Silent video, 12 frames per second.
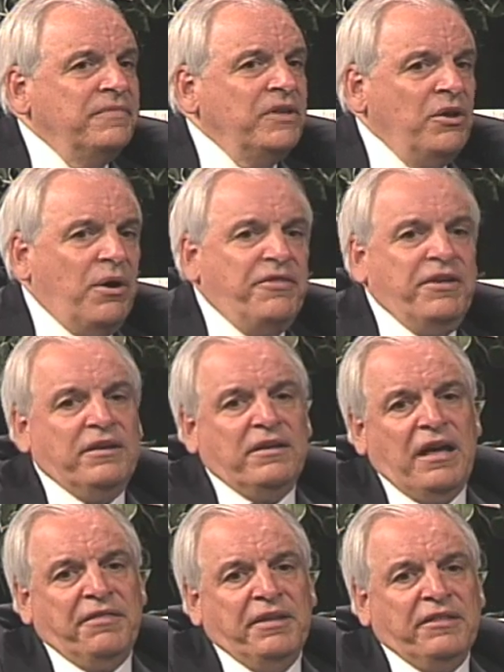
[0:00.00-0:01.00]
know, I
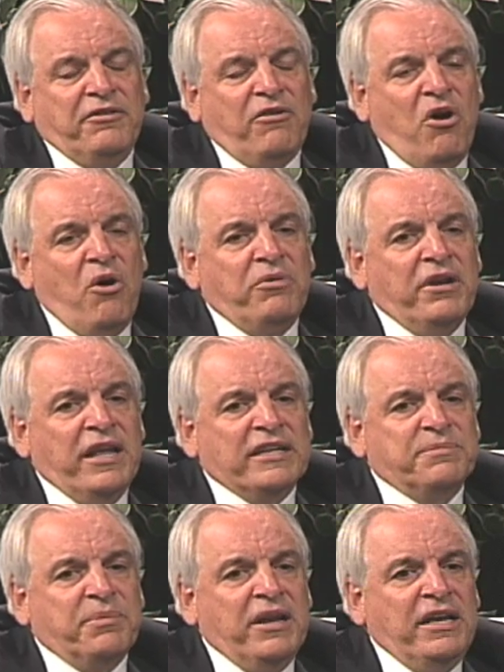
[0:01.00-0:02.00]
think they're owed an
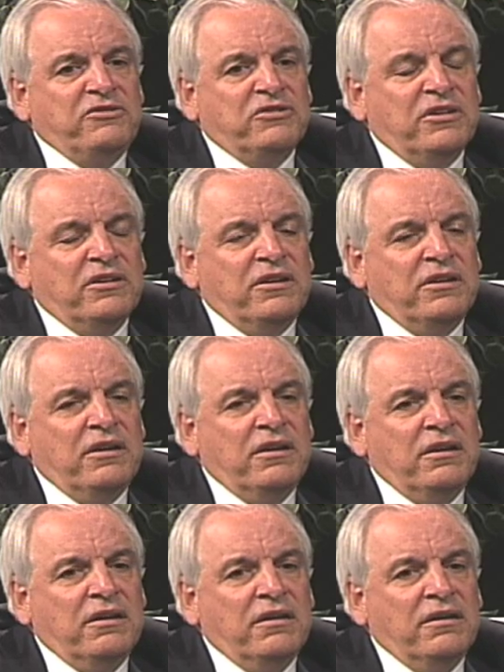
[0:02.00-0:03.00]
explanation
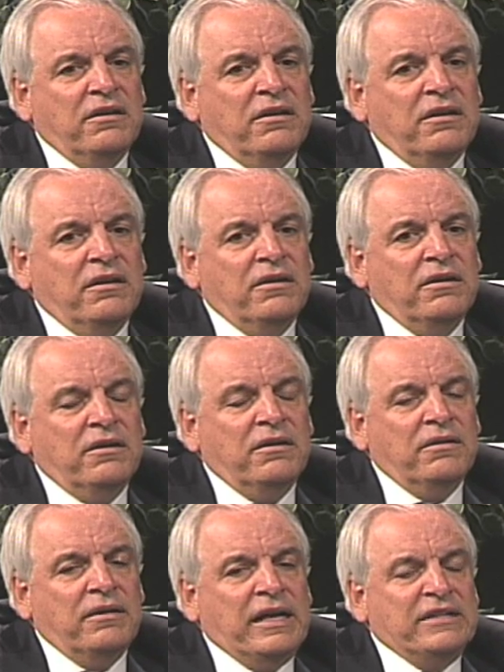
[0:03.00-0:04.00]

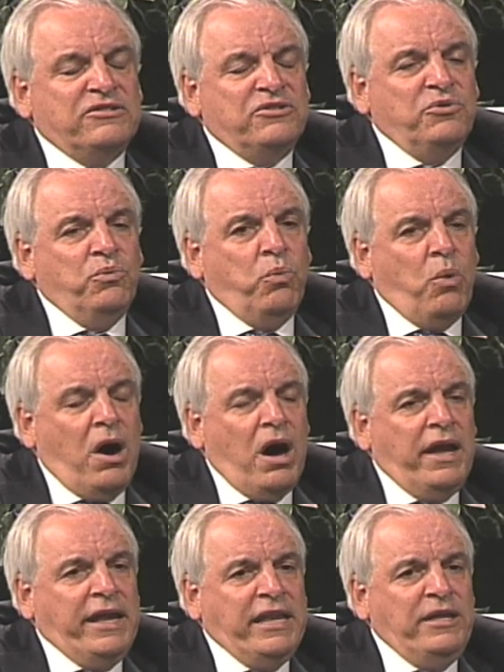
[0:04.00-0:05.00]
as to
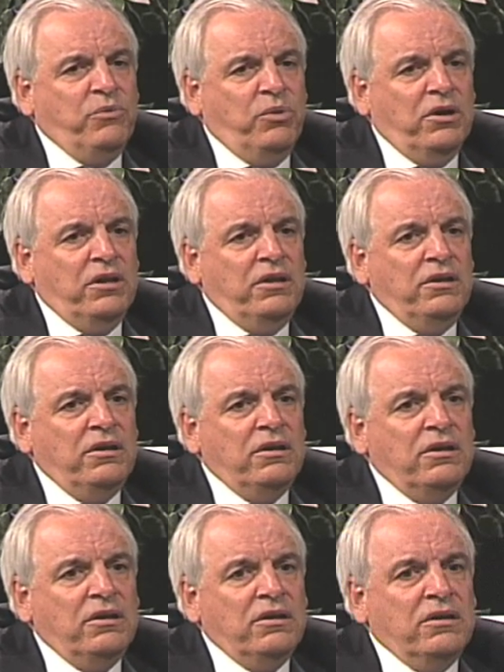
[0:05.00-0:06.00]
why anyone
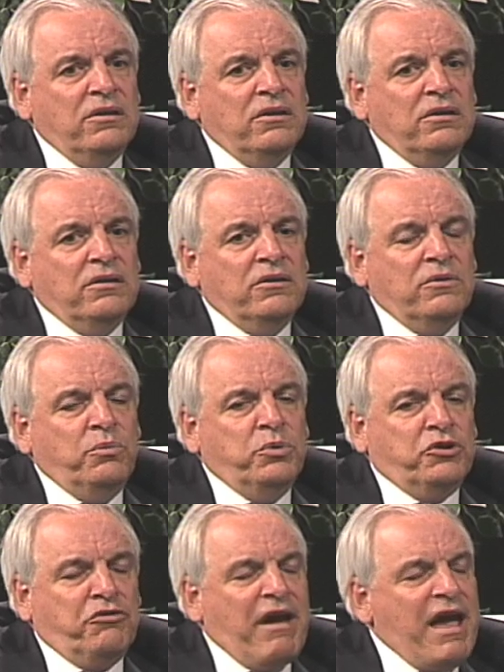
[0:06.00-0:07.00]

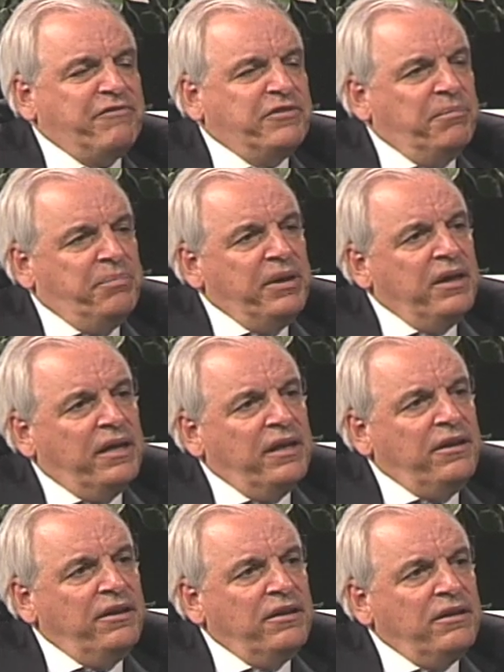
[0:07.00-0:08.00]
would craft a
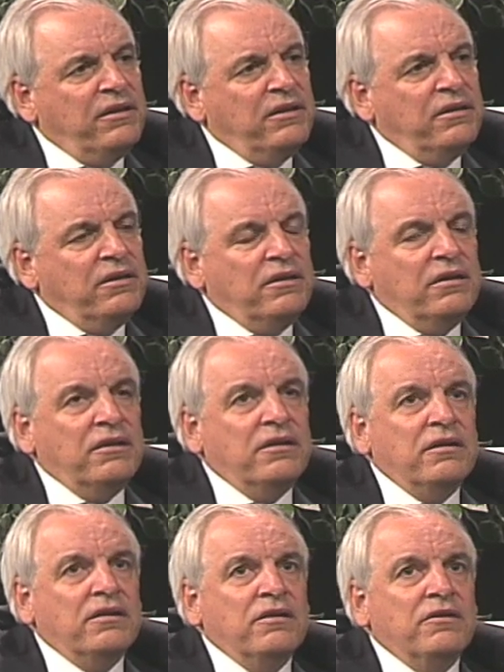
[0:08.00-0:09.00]
bid
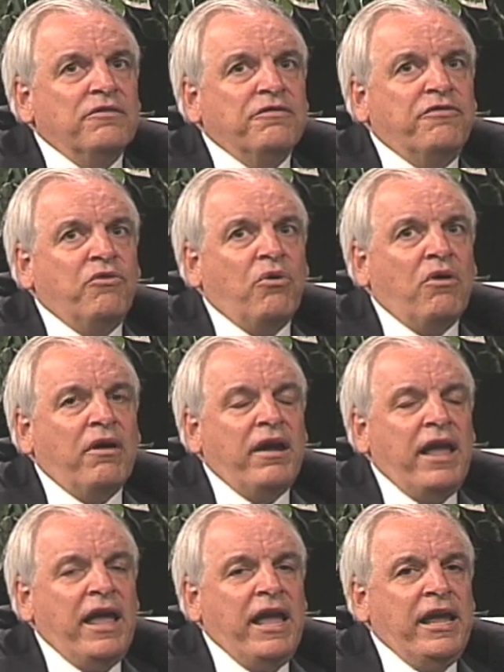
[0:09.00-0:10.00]
for
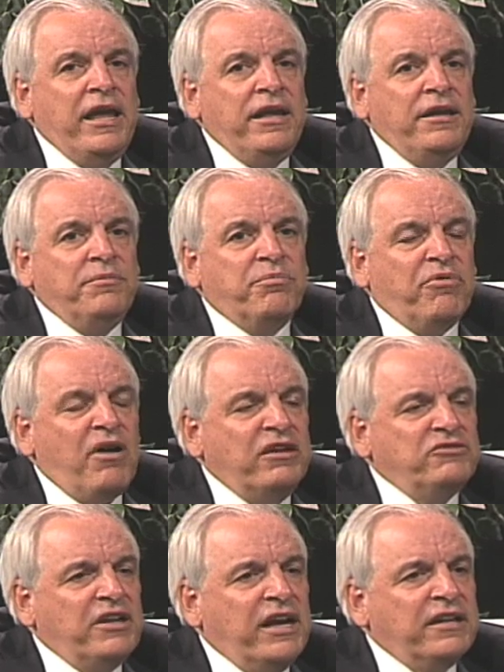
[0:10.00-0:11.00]
a
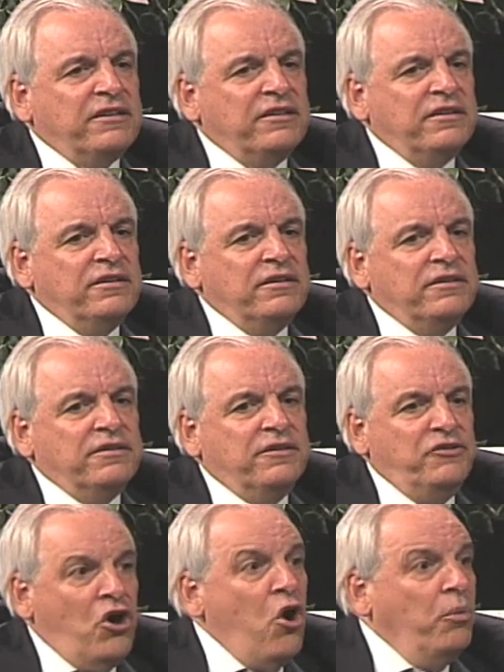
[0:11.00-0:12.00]
project
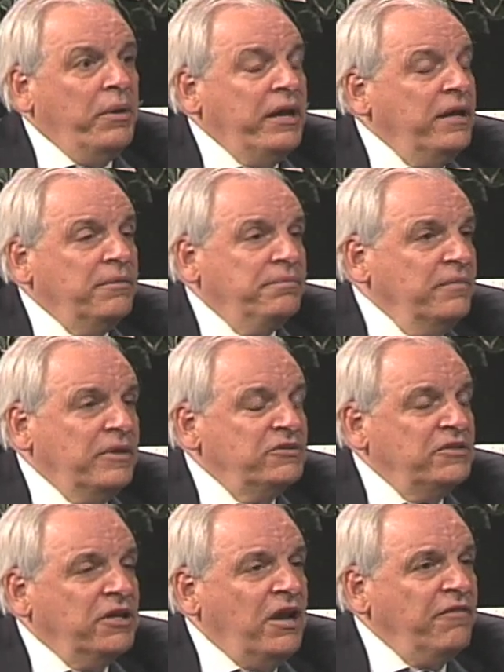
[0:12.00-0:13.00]
knowing, as
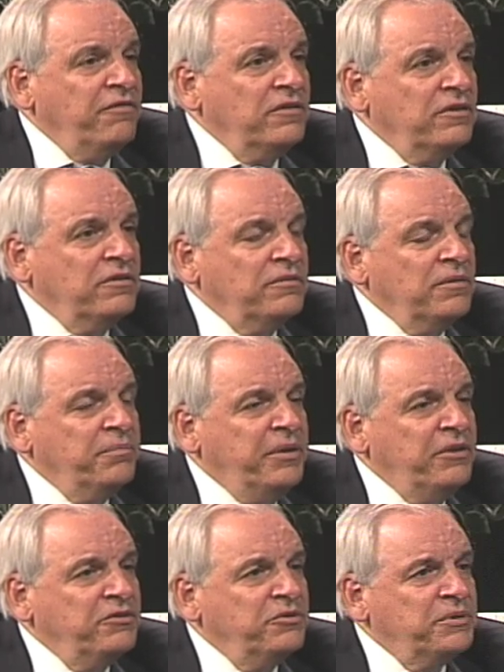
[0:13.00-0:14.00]
the governor
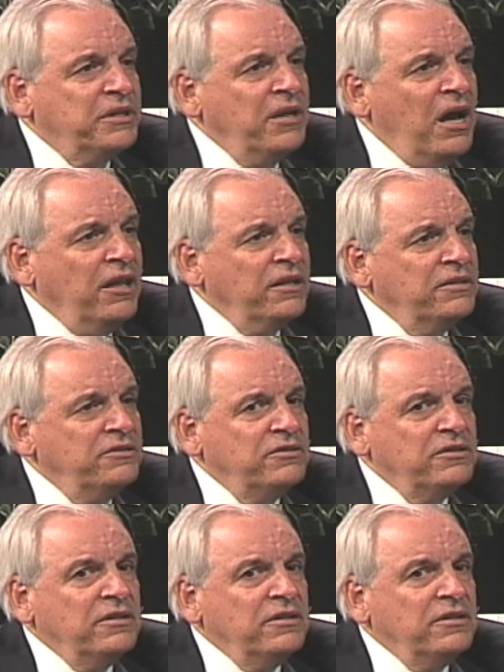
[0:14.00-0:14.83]
appeared to acknowledge,